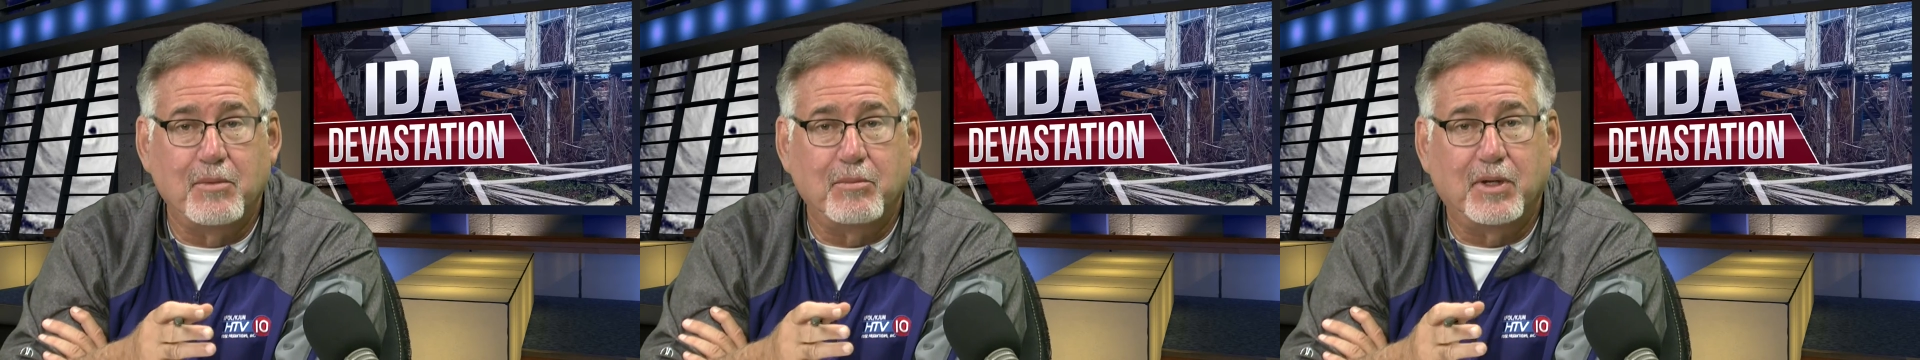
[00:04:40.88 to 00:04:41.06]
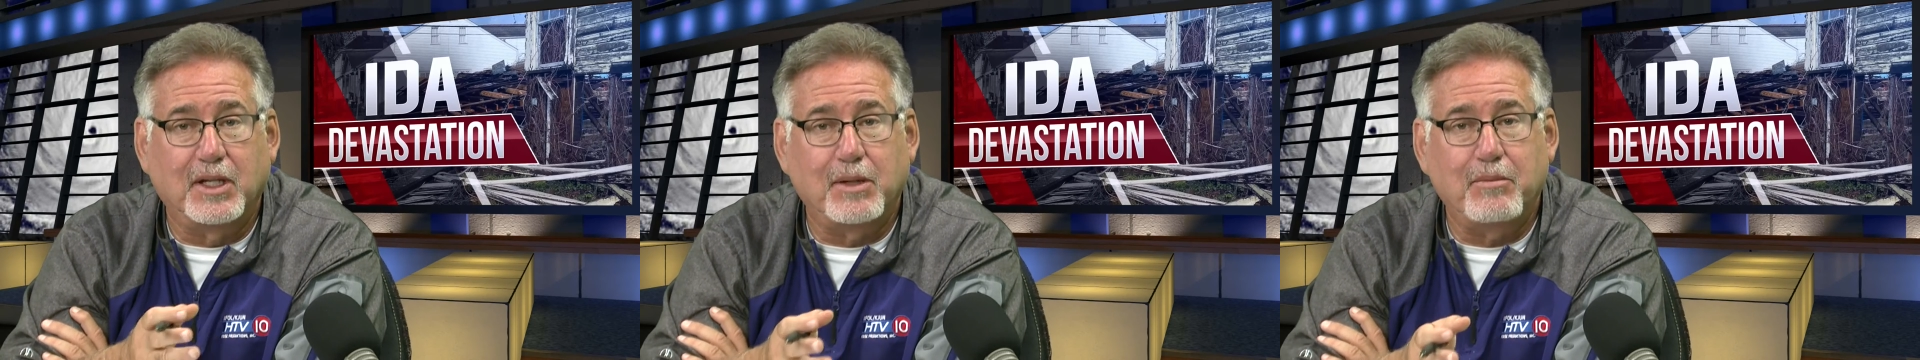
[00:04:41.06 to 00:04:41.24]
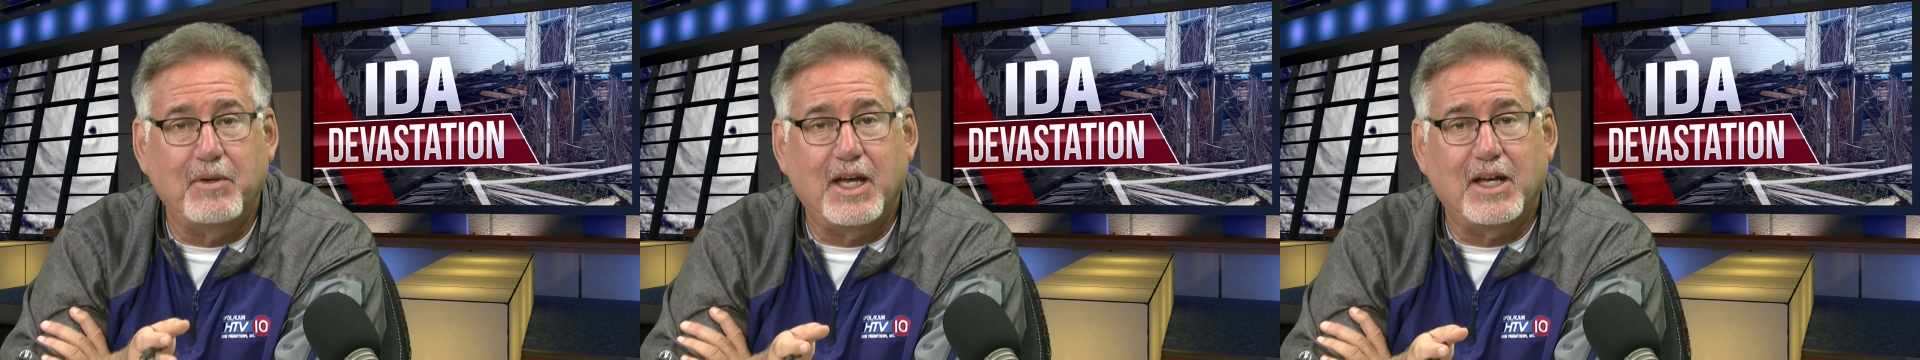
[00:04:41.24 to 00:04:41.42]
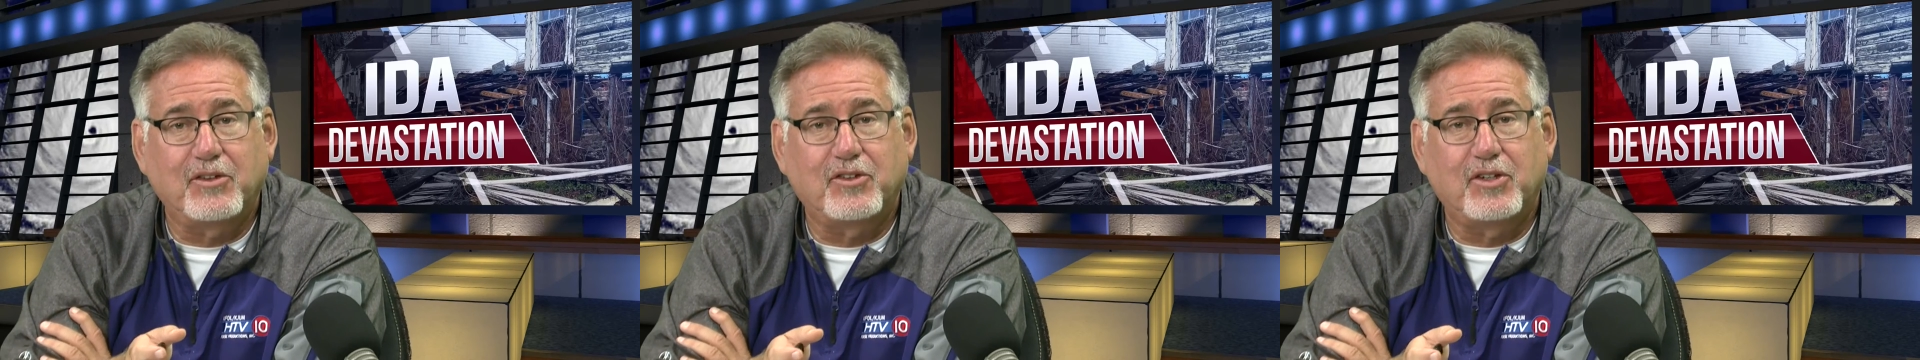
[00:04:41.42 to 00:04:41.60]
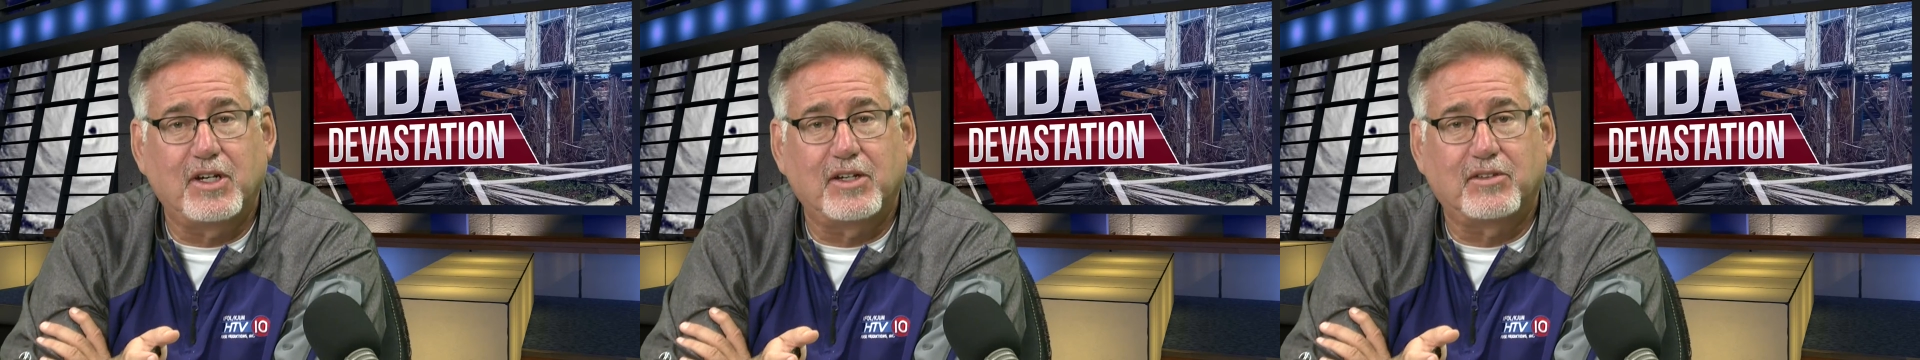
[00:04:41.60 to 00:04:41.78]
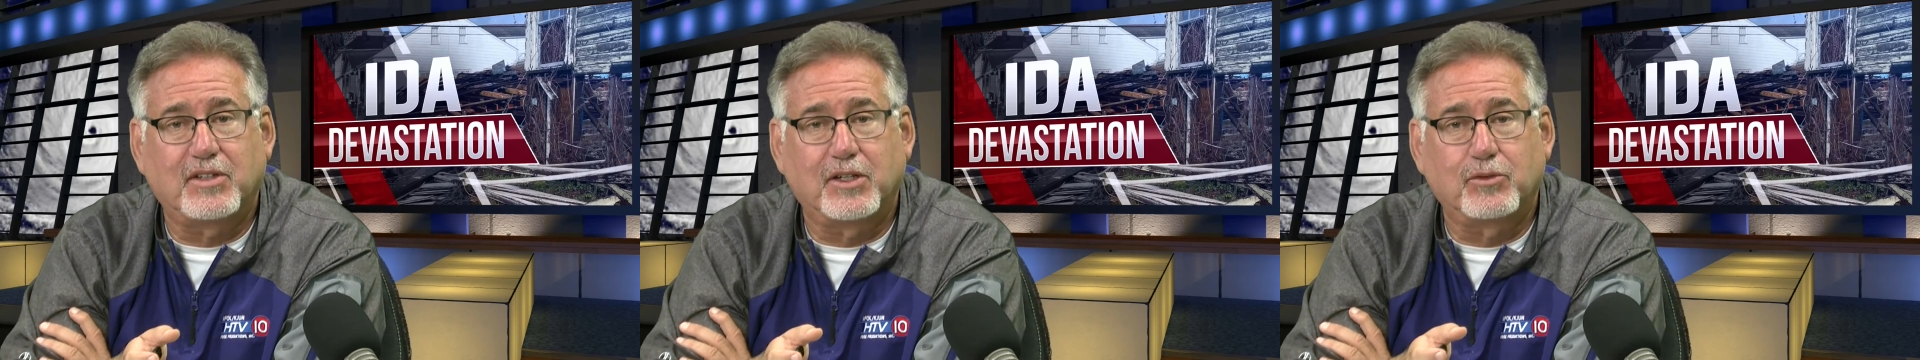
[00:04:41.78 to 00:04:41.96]
But let me ask you
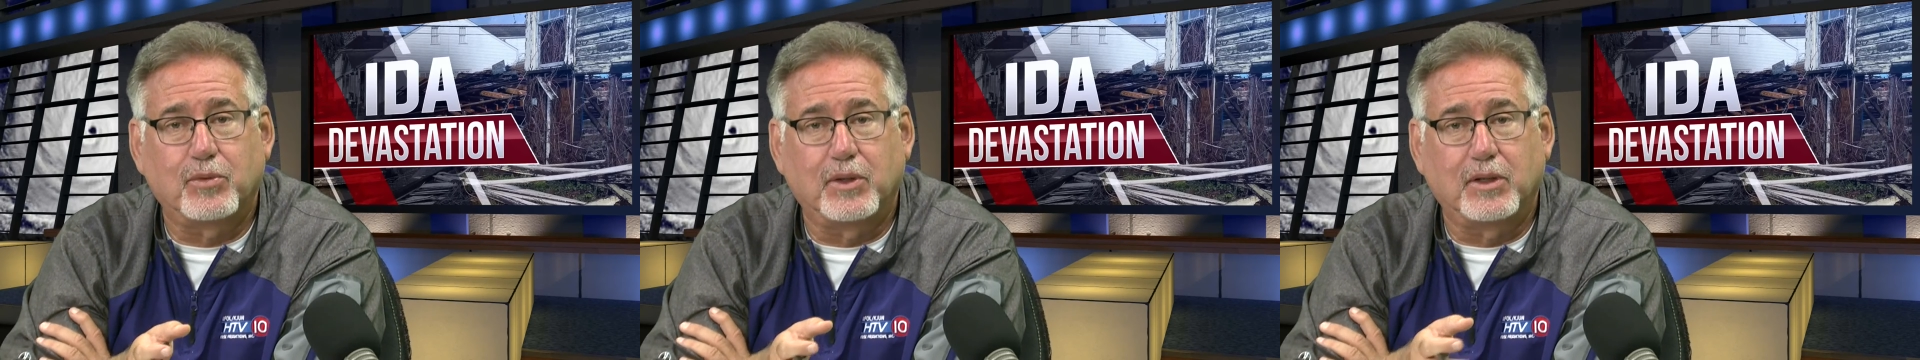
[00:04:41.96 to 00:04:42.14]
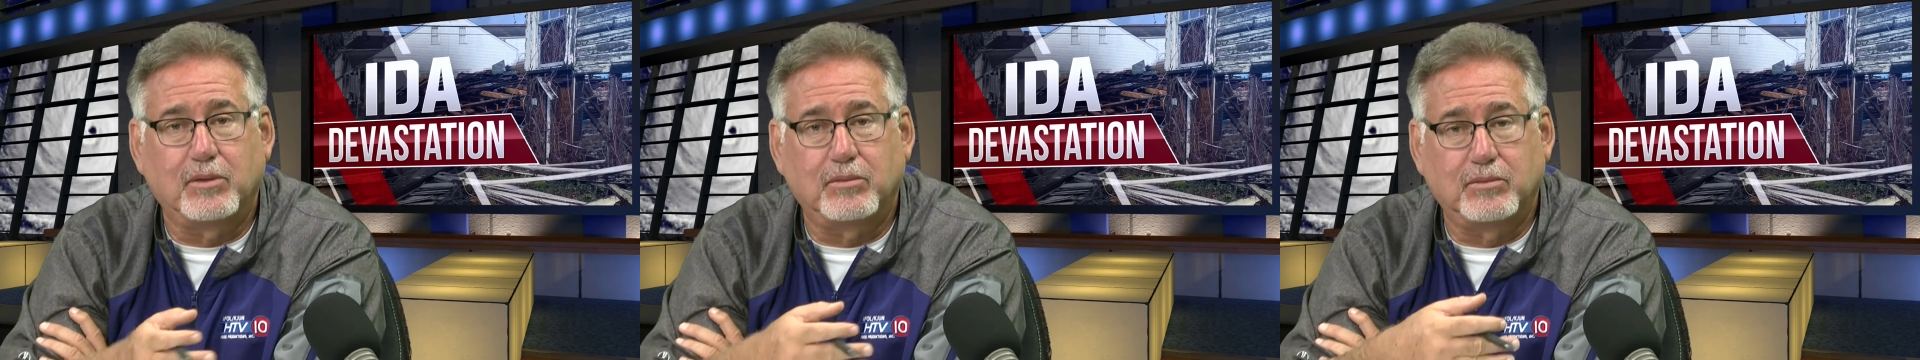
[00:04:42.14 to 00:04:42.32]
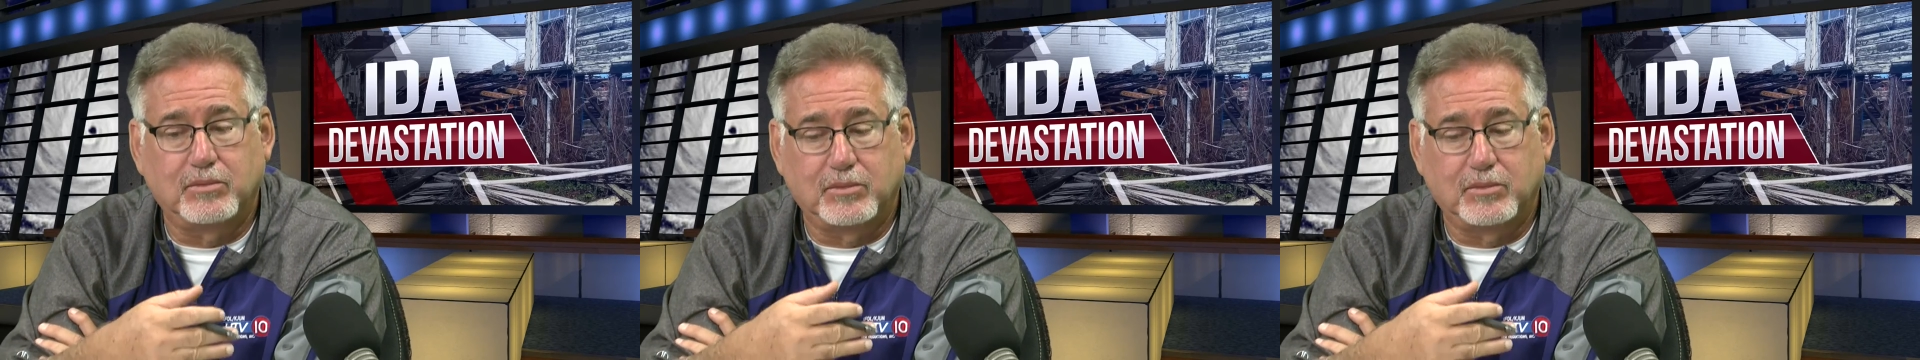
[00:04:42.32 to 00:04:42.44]
this, as we're,